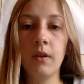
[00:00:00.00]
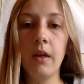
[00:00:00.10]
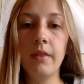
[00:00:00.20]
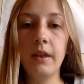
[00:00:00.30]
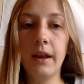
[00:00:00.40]

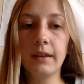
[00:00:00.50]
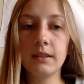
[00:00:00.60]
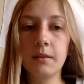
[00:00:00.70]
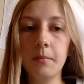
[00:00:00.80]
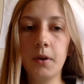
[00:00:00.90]
The next
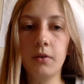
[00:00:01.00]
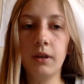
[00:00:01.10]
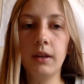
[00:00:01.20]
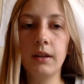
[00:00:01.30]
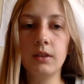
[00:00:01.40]
component
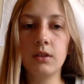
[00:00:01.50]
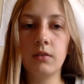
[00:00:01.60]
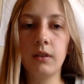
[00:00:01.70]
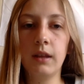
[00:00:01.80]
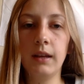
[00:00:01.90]
is to
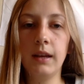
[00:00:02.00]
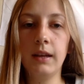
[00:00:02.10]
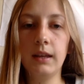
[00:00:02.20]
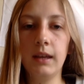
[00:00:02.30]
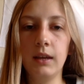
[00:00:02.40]
relate and
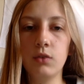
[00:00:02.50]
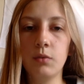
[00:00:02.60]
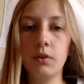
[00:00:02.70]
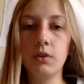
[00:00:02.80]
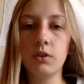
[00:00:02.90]
engage with
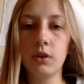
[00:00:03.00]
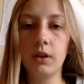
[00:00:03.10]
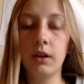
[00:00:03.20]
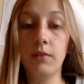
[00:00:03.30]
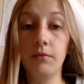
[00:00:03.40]
your target
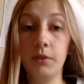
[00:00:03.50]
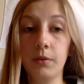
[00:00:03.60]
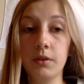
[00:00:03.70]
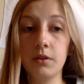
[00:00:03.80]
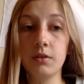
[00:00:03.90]

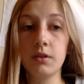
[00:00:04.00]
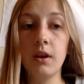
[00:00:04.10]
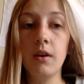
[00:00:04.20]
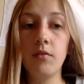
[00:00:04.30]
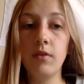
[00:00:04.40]
influencers
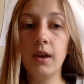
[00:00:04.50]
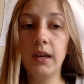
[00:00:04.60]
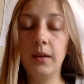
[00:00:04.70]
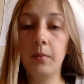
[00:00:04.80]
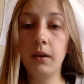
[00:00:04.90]
via
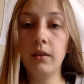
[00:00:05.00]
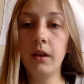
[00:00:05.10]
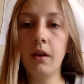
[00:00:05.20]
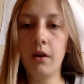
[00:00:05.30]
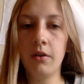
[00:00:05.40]
email and
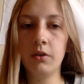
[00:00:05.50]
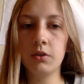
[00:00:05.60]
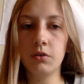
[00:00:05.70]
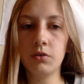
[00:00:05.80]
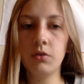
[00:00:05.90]
other
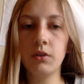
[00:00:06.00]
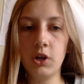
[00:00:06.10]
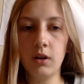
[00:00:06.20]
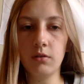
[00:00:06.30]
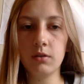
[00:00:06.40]
social
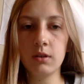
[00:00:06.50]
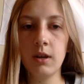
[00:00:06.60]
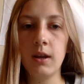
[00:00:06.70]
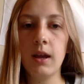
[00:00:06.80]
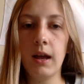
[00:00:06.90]
channels.
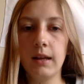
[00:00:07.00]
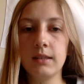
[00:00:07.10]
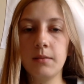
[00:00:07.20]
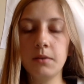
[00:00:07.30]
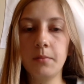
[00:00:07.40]
Ask
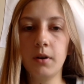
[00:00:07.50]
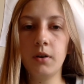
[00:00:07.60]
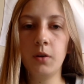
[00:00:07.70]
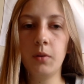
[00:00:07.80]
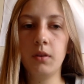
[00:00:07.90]
them to
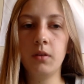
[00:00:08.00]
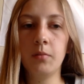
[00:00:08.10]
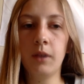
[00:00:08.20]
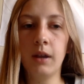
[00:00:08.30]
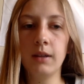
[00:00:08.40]
partner with your
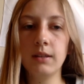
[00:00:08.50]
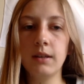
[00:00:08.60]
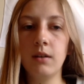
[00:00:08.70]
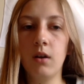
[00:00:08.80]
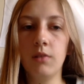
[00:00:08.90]
brand and
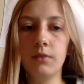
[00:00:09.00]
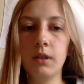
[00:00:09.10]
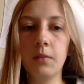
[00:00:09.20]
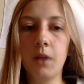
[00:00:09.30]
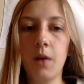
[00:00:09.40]
offer them
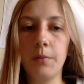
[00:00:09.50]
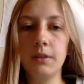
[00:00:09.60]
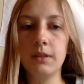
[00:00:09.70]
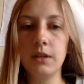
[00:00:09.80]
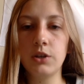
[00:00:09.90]

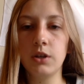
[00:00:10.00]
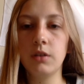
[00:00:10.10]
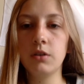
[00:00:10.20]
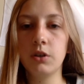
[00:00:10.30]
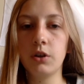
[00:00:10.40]
compensation to
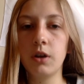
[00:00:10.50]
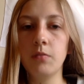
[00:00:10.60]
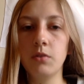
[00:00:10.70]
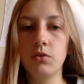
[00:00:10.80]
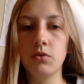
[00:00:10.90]
create
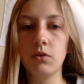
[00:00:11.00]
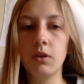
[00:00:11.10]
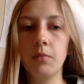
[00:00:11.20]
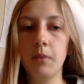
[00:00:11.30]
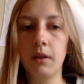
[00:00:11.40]
mutually
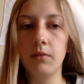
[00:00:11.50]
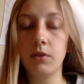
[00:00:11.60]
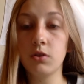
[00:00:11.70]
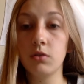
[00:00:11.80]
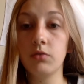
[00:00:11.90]

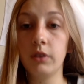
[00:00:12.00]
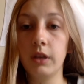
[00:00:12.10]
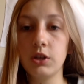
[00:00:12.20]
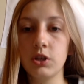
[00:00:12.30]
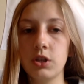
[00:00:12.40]
beneficial
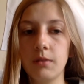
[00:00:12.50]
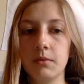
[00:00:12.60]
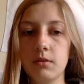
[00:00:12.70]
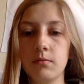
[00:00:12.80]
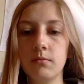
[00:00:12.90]
relationships.
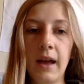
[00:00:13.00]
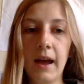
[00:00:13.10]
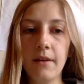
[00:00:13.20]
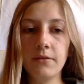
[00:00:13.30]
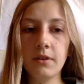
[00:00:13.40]

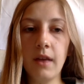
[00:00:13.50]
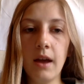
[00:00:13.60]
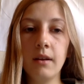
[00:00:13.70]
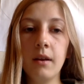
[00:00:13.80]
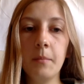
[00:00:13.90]
After that,
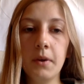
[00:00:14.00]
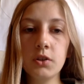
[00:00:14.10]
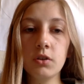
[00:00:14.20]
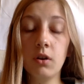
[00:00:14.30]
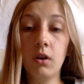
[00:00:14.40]

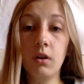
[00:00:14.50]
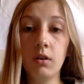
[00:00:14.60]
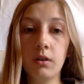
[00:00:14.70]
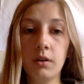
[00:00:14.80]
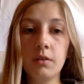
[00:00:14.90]
measure all
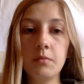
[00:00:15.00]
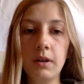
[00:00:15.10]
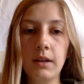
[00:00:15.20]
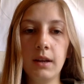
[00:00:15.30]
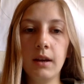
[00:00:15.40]
earned
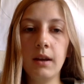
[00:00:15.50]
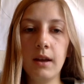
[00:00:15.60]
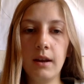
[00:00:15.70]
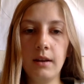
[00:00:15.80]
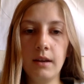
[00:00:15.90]
media and
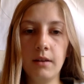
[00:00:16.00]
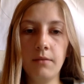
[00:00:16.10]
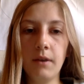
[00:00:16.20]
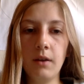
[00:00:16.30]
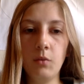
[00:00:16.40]

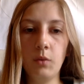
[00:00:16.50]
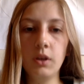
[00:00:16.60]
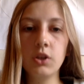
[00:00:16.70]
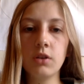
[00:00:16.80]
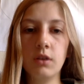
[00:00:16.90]
identify
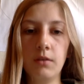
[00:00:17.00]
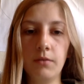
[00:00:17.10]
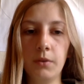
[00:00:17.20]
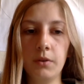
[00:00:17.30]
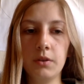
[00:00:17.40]
which
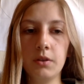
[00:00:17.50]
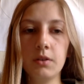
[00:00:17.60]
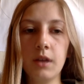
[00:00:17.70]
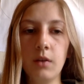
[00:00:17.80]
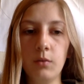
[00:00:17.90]
influencers
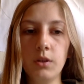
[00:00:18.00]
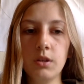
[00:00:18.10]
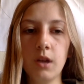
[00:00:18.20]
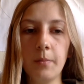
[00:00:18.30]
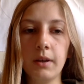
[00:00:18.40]
and which
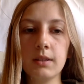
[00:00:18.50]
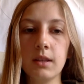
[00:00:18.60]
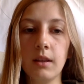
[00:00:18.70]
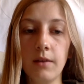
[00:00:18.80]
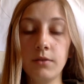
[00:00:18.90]
topics
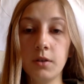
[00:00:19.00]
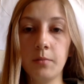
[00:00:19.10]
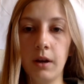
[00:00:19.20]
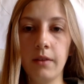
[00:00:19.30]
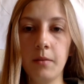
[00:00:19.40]
left your
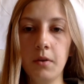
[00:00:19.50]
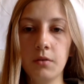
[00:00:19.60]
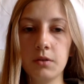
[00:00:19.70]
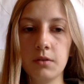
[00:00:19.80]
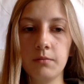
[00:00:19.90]
brand the most.